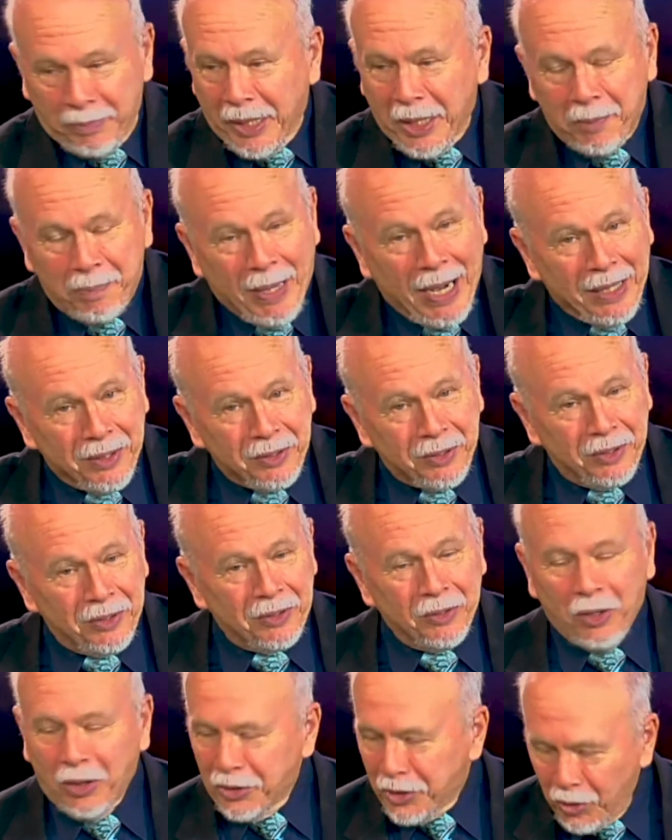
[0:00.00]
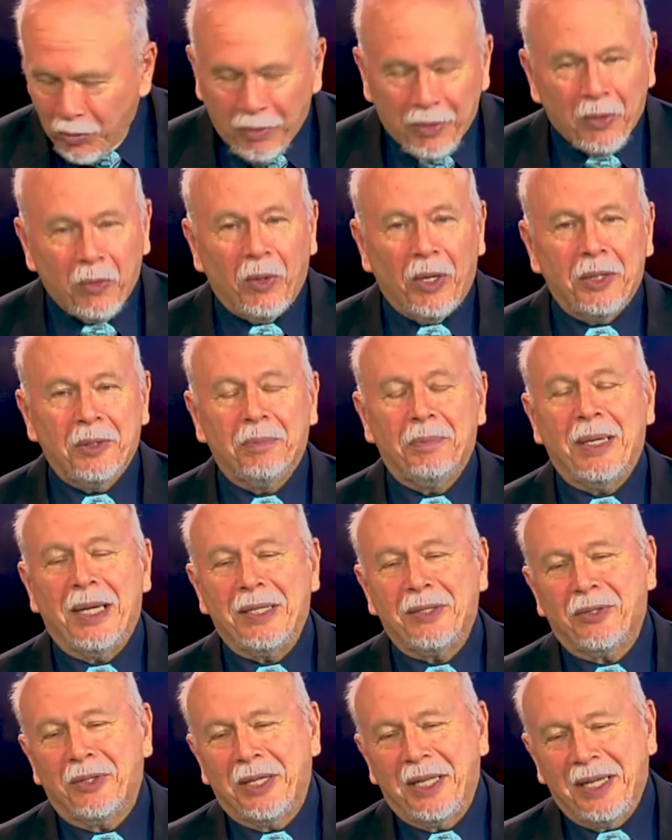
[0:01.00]
Many pastors. No, you were the one,
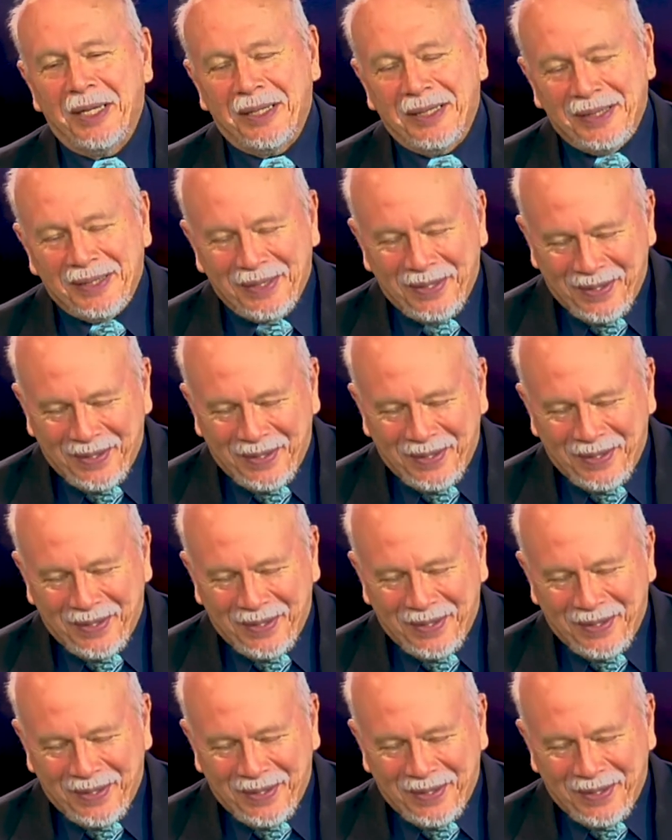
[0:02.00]
Pastor Dan.